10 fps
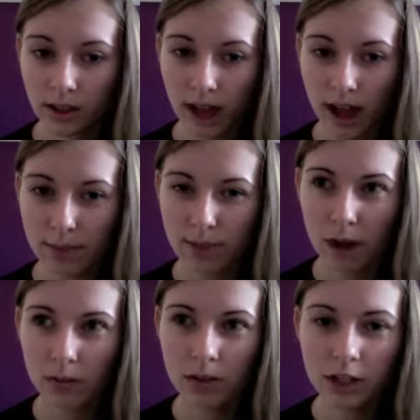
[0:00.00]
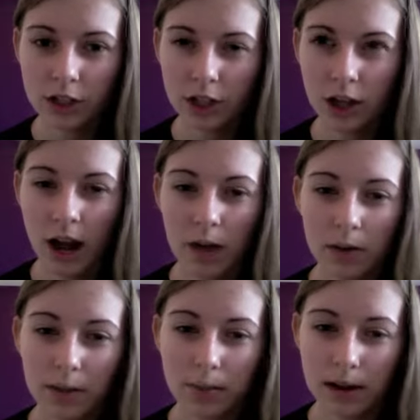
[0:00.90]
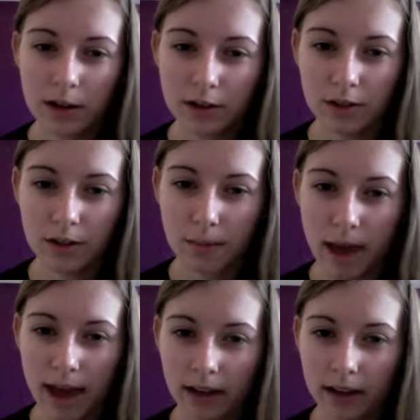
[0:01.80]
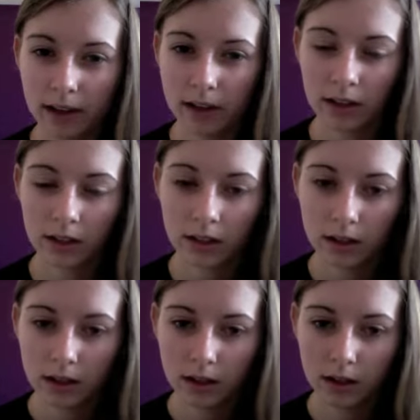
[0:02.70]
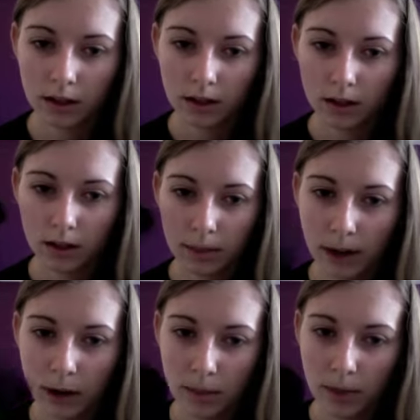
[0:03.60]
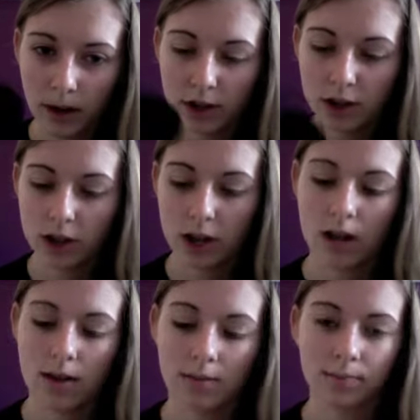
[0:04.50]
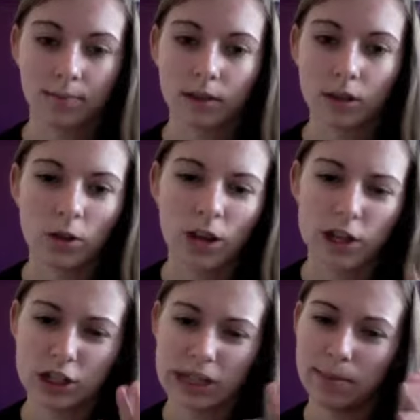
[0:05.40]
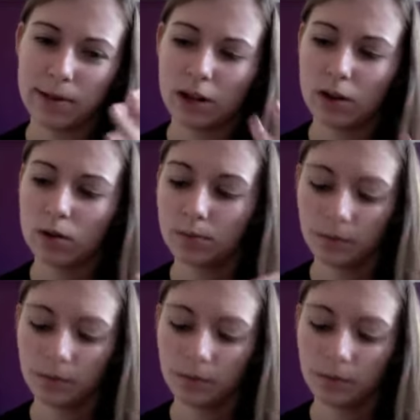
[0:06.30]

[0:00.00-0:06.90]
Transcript: I'm not really sure how it compares to the MAC powder brush. You guys should let me know.